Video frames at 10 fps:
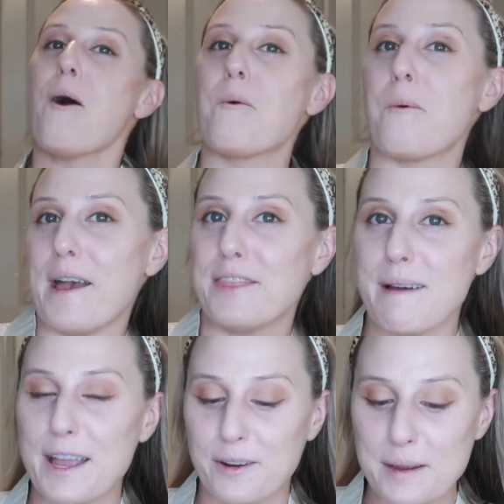With
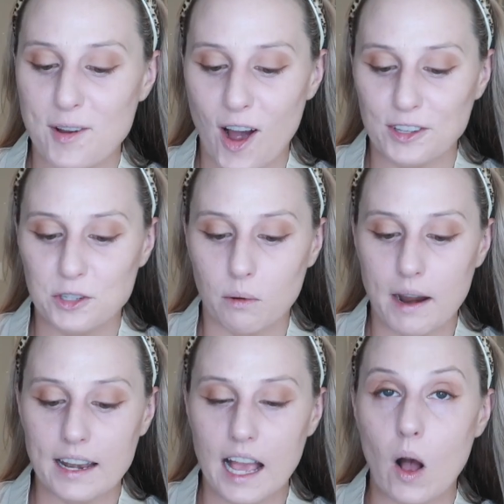my cream contour
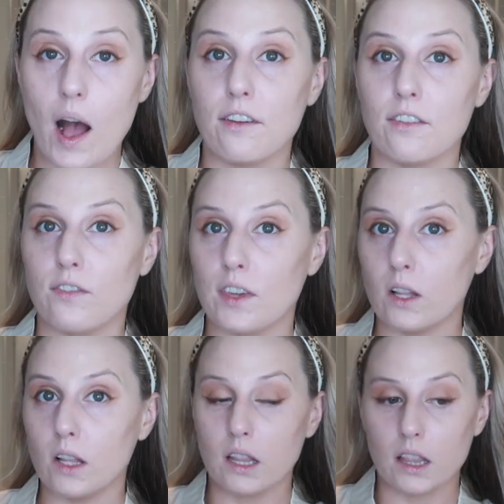right now, I
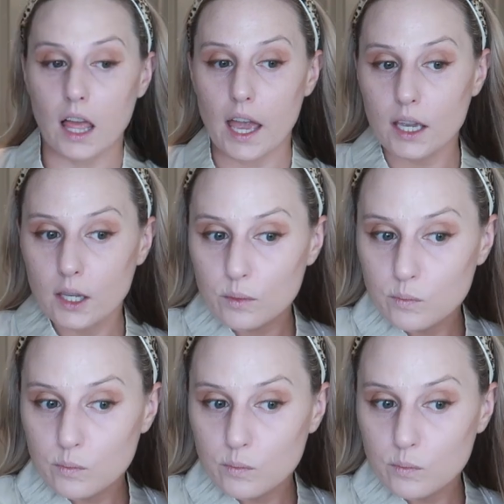feel like